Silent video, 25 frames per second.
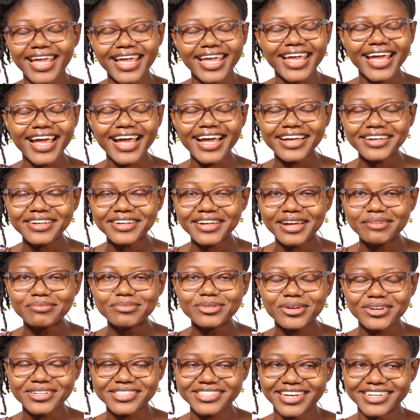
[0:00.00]
Yeah, I'm
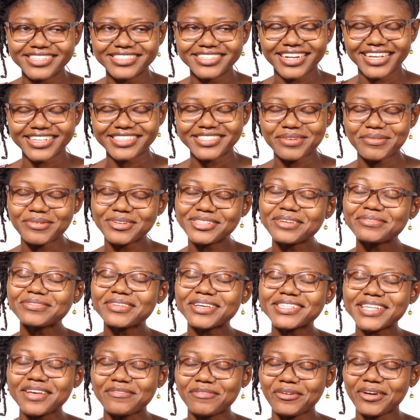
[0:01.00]
Dr. Angela Tabiri.
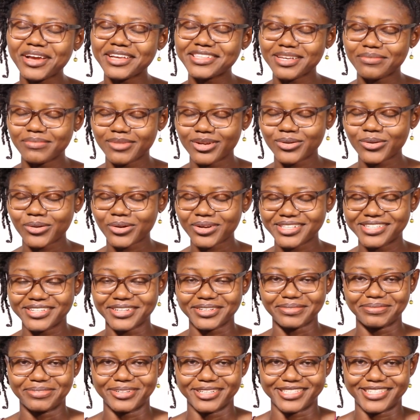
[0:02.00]
Sometimes I forget I'm a doctor,
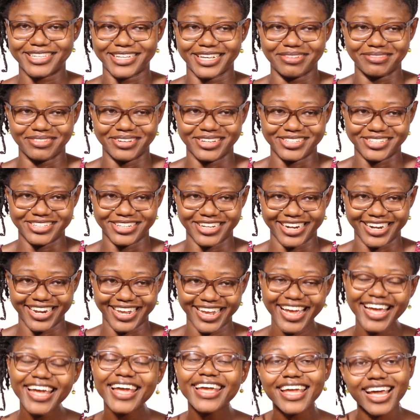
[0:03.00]
but
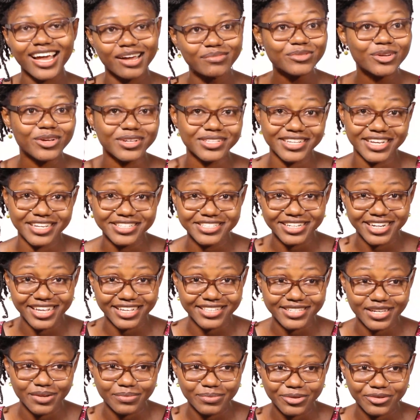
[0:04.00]
actually, yeah, I'm Dr. Angela
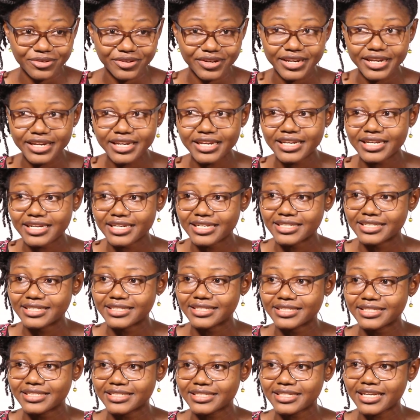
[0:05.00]
Tabiri,
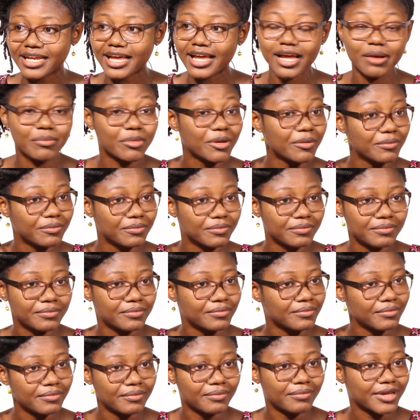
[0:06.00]
and yeah, I'm a
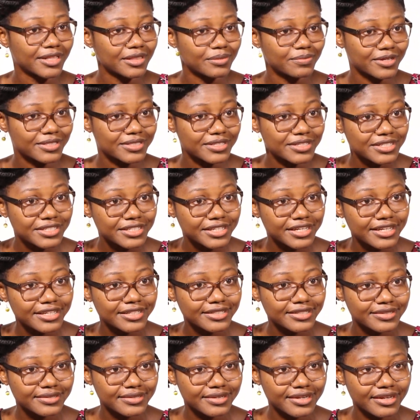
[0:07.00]

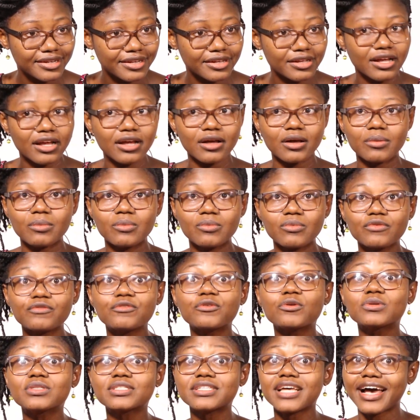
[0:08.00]
mathematician,
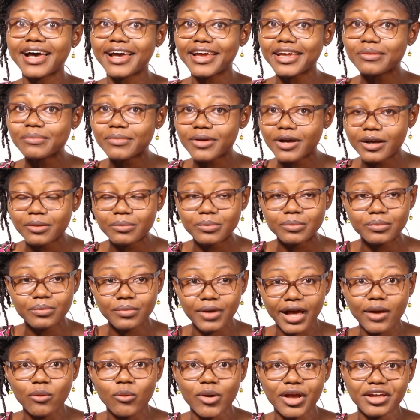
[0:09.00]
full-time.
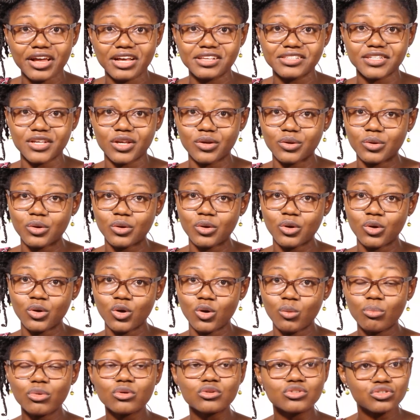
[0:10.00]
I work as a
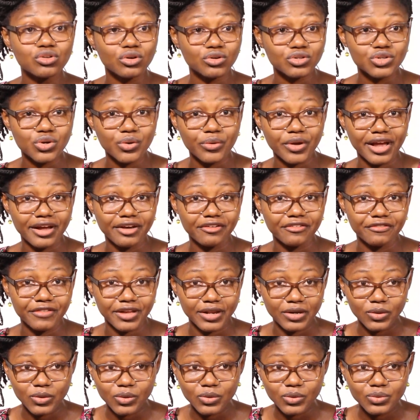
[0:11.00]
postdoctoral
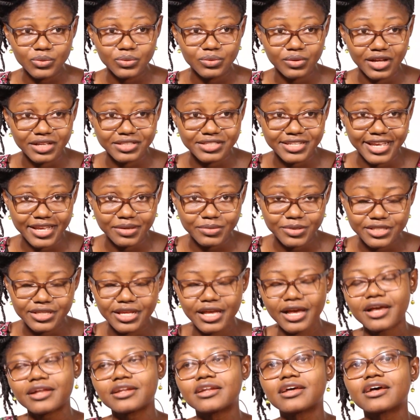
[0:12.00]
fellow at AIMS
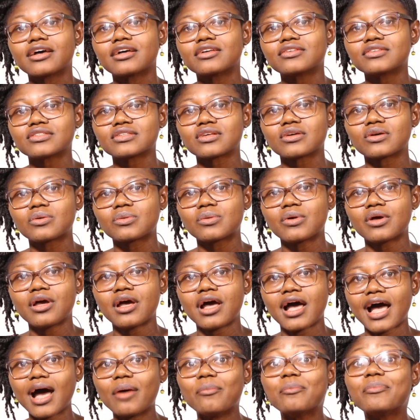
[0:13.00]
Ghana, so
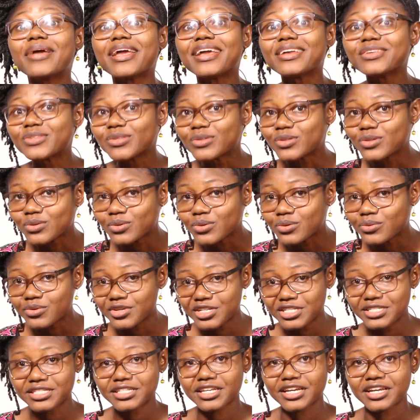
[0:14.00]
I'm paid to do
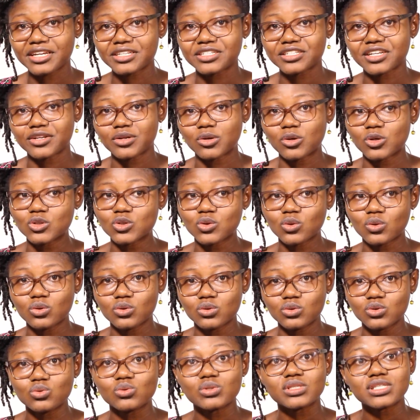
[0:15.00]
research and also
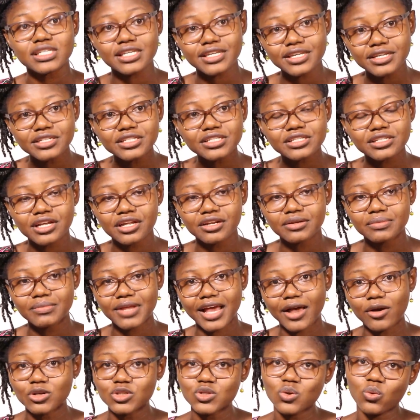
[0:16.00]
to teach, and
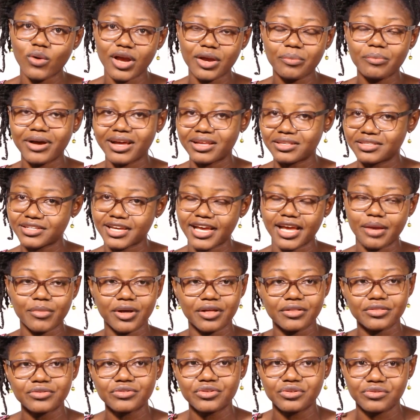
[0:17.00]
I also work part-time
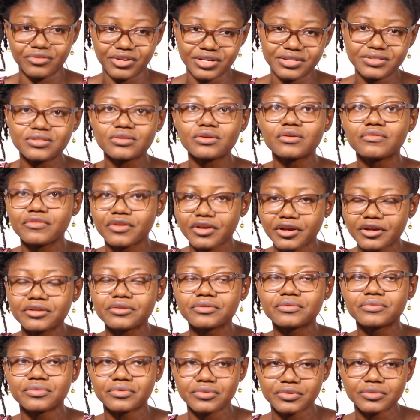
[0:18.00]
at University of Ghana.
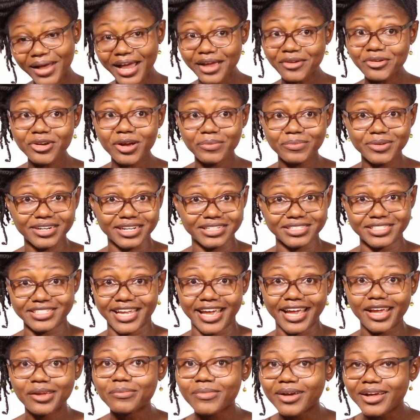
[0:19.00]
I grew up in
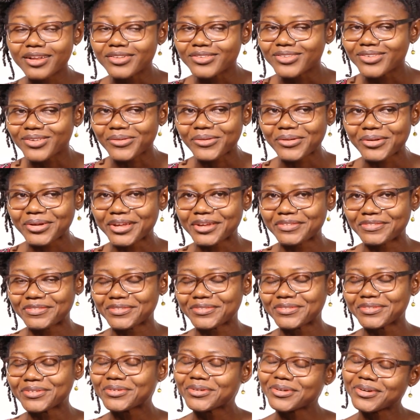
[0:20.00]
Ashaiman, so if you
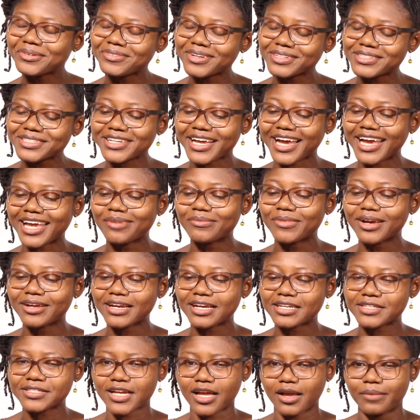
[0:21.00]
know of
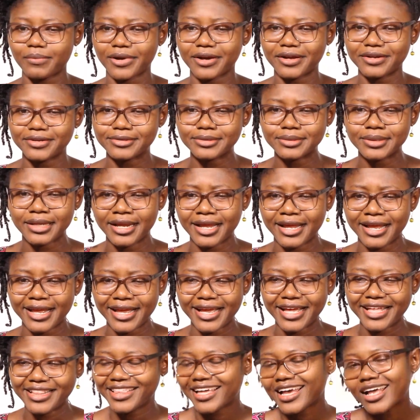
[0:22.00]
Ashaiman,
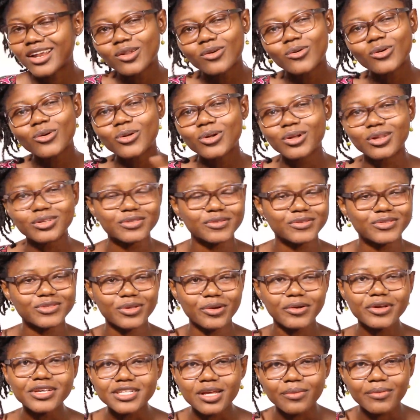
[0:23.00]
there are a whole lot of
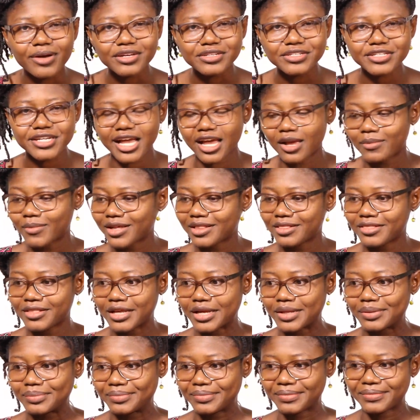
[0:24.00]
stories about
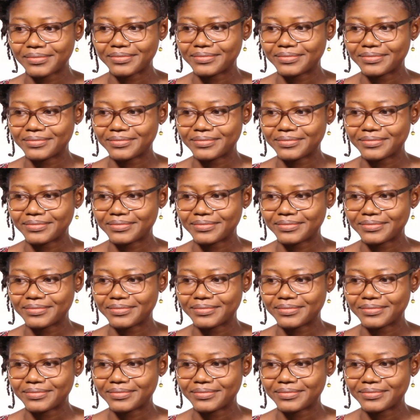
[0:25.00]
Ashaiman.